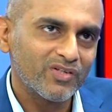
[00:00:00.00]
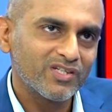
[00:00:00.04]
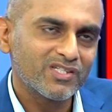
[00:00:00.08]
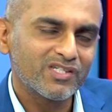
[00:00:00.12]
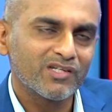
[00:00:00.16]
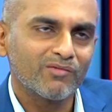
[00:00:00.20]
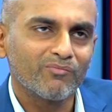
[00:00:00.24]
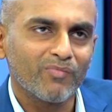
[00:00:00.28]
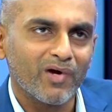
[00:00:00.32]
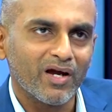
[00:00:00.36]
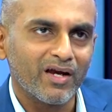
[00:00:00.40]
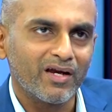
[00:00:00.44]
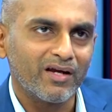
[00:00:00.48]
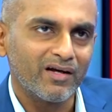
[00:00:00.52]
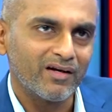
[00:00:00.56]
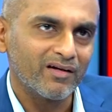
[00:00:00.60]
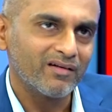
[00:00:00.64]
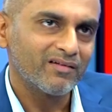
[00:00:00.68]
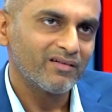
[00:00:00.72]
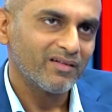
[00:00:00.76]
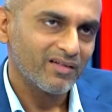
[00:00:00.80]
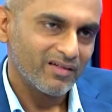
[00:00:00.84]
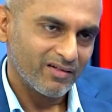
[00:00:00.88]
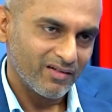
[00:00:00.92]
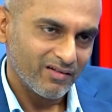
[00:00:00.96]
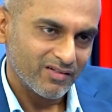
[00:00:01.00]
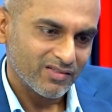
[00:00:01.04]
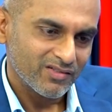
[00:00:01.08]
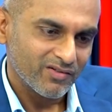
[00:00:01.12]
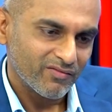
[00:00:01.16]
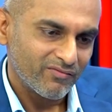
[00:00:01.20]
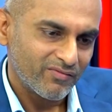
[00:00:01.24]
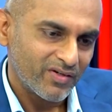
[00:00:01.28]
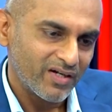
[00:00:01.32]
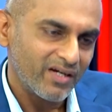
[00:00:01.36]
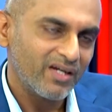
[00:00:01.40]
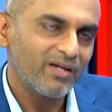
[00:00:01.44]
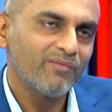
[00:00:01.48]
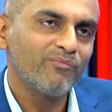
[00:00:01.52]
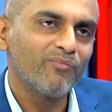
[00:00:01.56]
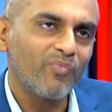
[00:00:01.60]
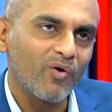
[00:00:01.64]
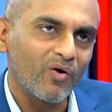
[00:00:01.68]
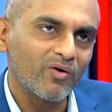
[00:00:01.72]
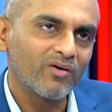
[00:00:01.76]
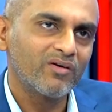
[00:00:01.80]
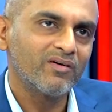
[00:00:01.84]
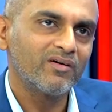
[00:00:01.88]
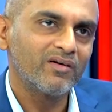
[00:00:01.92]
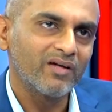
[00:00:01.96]
this in mind, it's a very
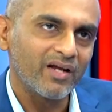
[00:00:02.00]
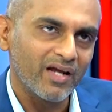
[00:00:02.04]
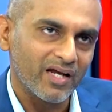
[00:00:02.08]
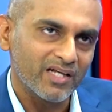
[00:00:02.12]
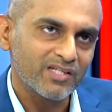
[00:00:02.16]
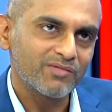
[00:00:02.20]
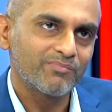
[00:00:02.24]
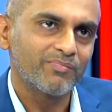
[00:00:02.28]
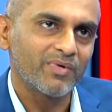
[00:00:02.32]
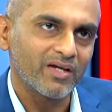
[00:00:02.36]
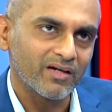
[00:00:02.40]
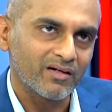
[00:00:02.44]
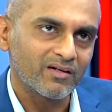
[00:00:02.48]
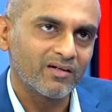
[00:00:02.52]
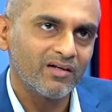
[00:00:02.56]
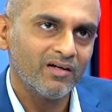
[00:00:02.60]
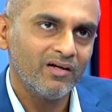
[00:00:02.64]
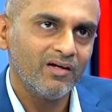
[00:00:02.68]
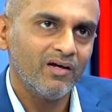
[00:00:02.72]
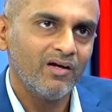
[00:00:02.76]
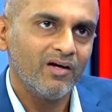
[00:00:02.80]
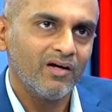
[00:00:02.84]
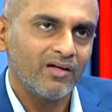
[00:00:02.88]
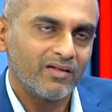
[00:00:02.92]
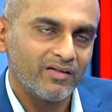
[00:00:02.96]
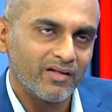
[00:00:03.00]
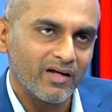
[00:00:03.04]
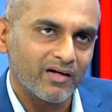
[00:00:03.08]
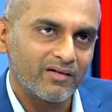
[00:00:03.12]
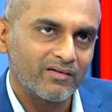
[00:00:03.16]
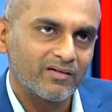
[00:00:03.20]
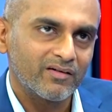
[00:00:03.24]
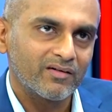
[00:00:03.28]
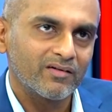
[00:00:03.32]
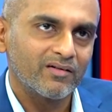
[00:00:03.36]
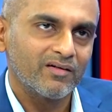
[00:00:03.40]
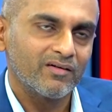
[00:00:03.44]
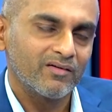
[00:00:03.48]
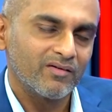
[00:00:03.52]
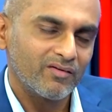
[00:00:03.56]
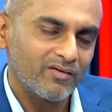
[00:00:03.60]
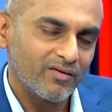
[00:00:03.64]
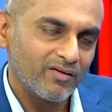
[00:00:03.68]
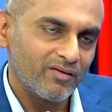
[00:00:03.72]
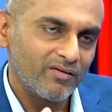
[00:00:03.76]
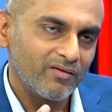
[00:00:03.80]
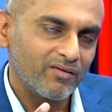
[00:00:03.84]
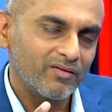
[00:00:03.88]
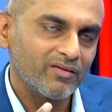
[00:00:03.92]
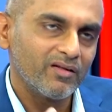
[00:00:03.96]
important aspect that
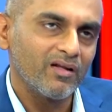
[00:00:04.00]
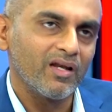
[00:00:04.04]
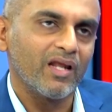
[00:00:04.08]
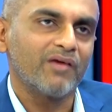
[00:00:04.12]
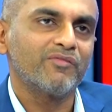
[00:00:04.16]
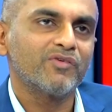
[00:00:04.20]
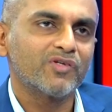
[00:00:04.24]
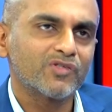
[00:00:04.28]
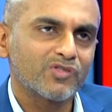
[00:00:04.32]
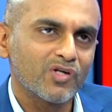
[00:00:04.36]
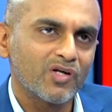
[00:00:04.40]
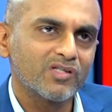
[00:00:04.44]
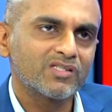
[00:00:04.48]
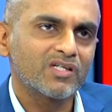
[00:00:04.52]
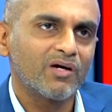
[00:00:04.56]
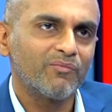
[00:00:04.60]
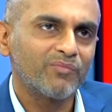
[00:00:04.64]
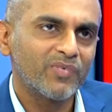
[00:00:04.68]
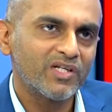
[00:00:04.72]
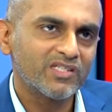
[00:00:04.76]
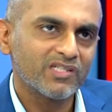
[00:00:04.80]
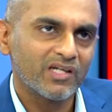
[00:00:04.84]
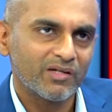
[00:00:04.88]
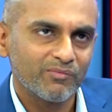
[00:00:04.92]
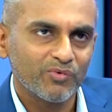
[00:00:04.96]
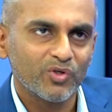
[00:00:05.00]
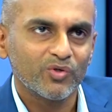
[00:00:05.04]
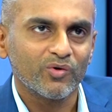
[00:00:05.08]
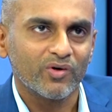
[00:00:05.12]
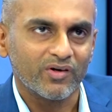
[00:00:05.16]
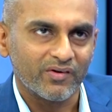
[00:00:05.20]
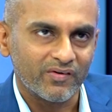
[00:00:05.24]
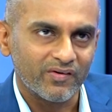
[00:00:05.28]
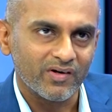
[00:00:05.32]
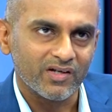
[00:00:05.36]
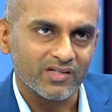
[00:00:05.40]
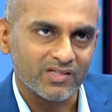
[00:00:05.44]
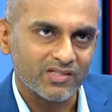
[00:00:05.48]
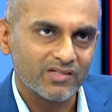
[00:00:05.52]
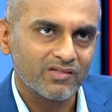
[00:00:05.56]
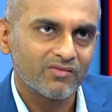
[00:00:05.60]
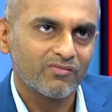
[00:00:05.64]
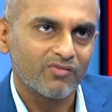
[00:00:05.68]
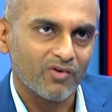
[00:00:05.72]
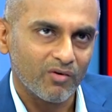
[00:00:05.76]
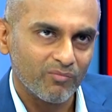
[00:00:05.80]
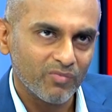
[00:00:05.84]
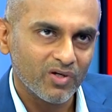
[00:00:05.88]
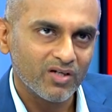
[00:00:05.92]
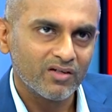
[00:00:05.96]
the life insurance companies are able to address
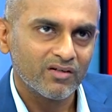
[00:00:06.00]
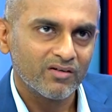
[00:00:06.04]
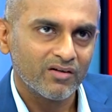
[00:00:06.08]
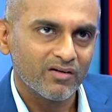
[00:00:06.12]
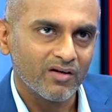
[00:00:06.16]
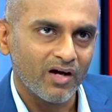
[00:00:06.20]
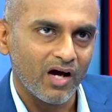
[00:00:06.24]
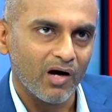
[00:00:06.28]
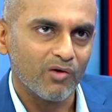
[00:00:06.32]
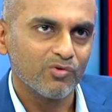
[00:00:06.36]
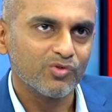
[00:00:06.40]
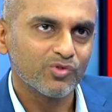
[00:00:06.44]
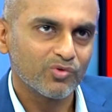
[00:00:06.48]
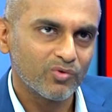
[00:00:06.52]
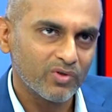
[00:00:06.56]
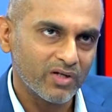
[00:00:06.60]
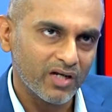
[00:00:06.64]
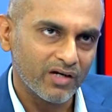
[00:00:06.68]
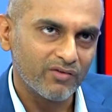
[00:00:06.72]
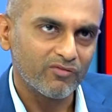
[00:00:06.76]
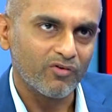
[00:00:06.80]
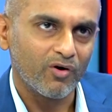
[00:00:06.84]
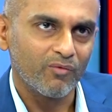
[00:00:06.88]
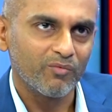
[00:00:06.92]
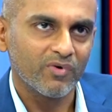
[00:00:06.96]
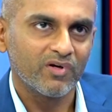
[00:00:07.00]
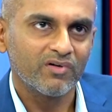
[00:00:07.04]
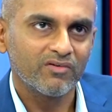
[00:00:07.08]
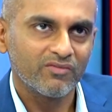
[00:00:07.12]
from a household and from a